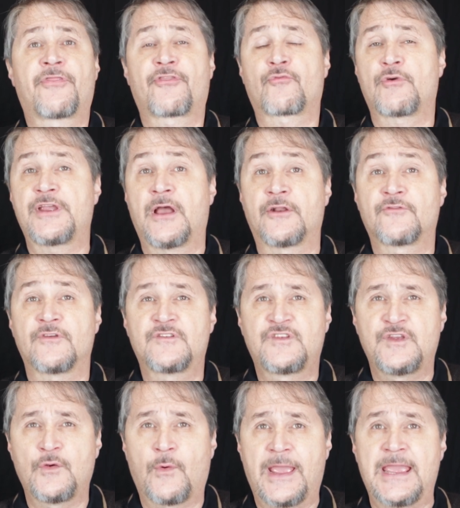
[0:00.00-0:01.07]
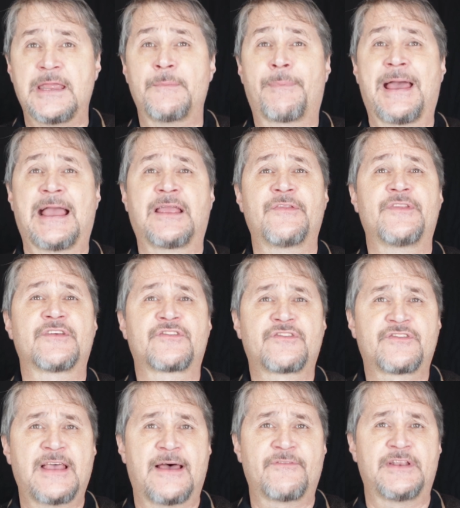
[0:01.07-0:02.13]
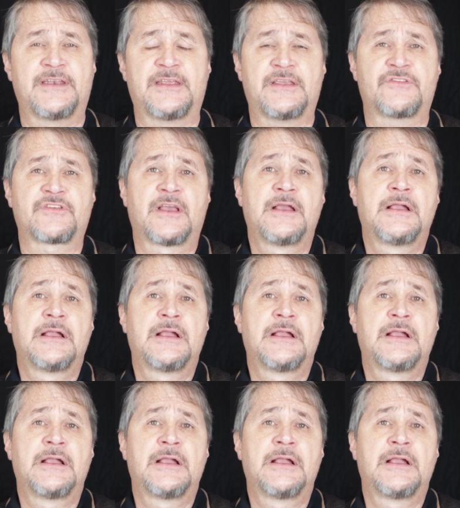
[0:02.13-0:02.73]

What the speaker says: 300 2.8 back in the 70s,